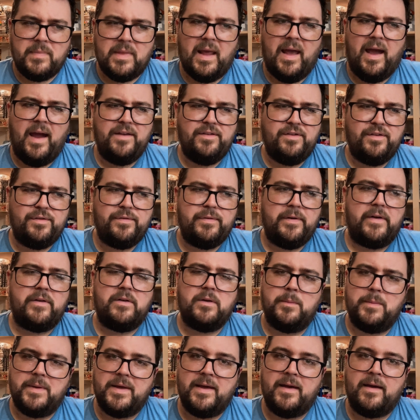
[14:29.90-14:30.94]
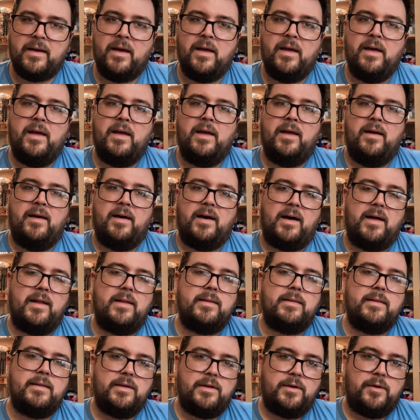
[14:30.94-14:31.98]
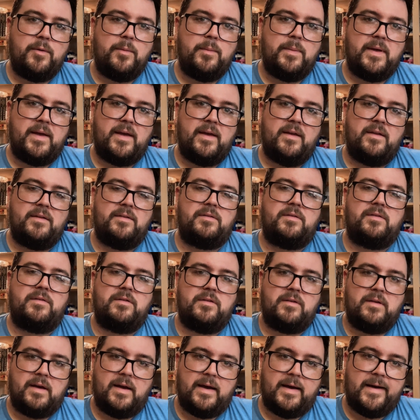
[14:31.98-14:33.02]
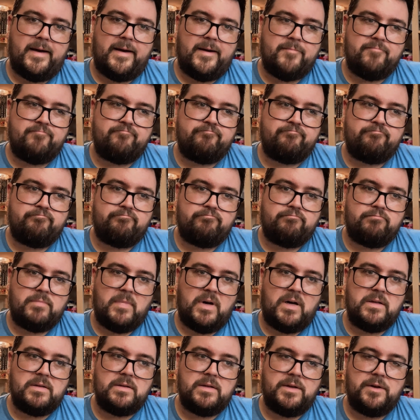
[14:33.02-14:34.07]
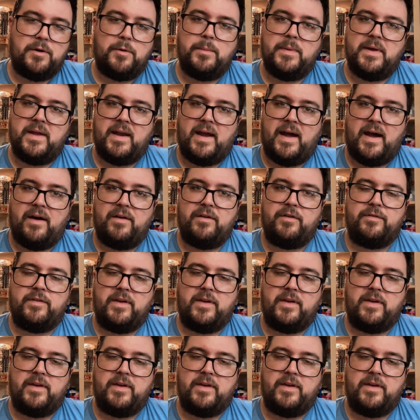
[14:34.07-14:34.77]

I just found to be a little bit out of